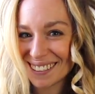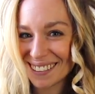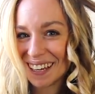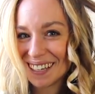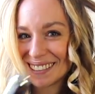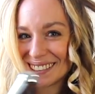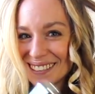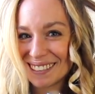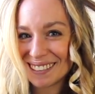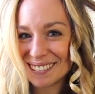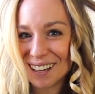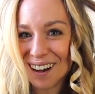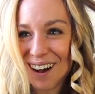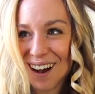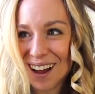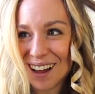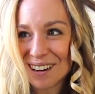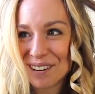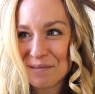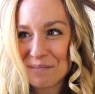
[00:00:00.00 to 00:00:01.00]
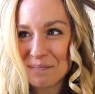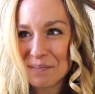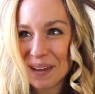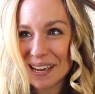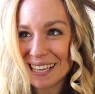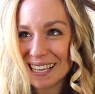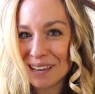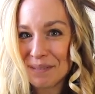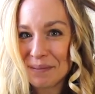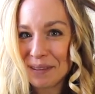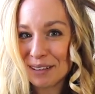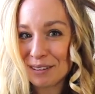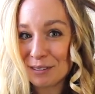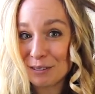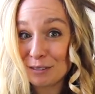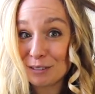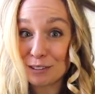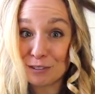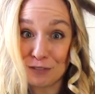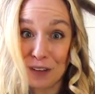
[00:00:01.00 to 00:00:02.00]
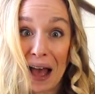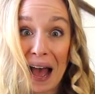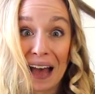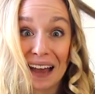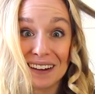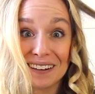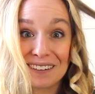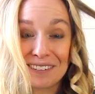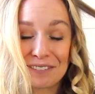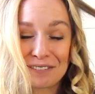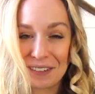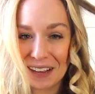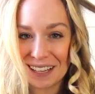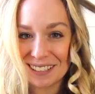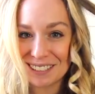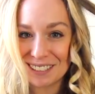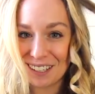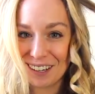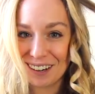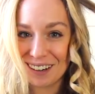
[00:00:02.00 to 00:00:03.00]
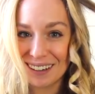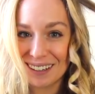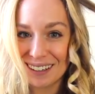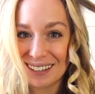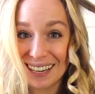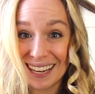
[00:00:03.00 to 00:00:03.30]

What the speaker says: that it's not making me lose fat faster.